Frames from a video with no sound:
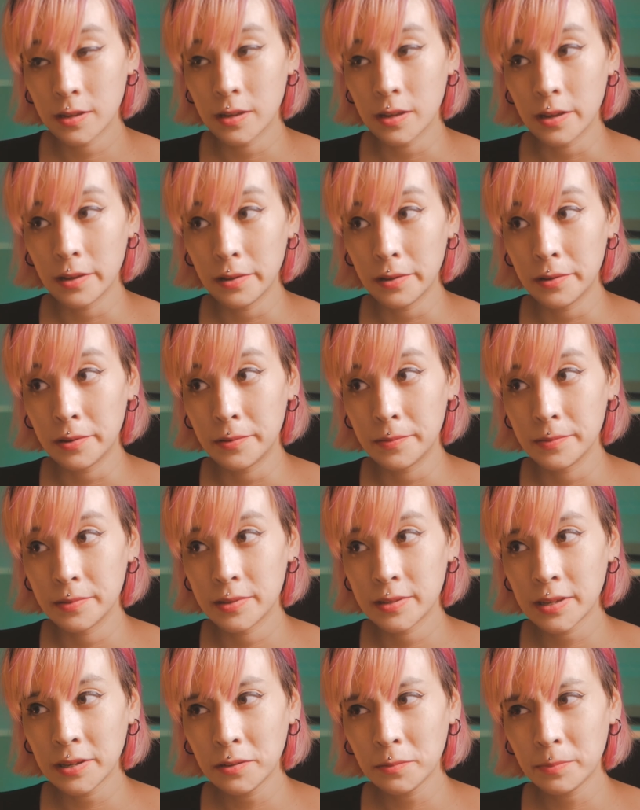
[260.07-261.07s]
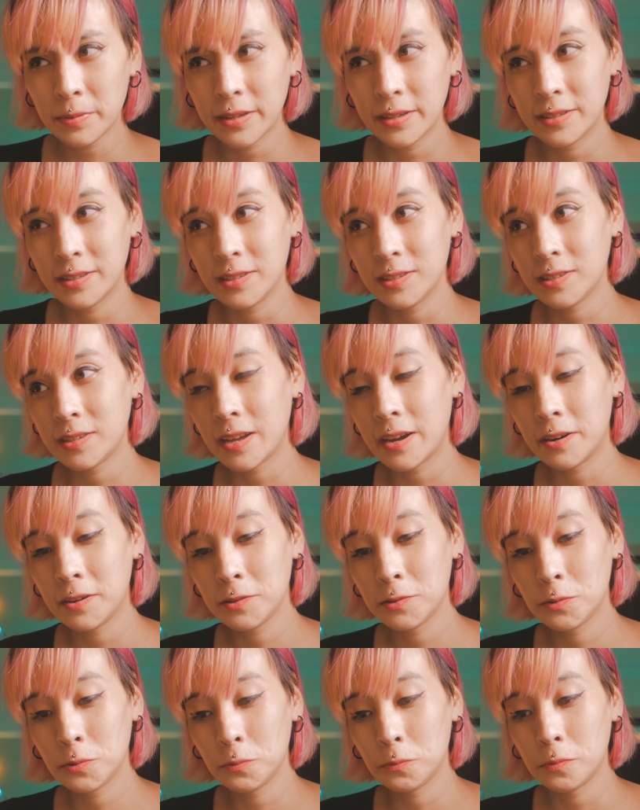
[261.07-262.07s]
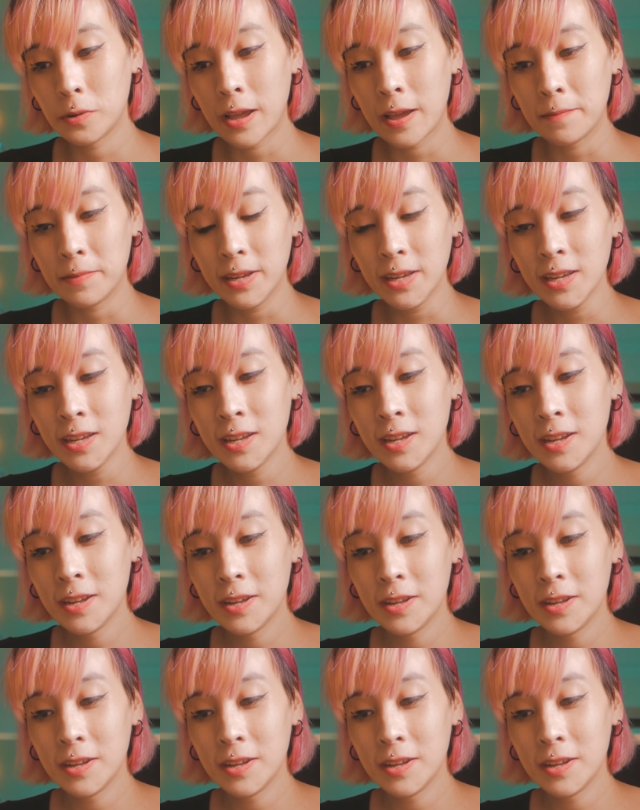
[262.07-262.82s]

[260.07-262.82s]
The cycle plate are too heavy,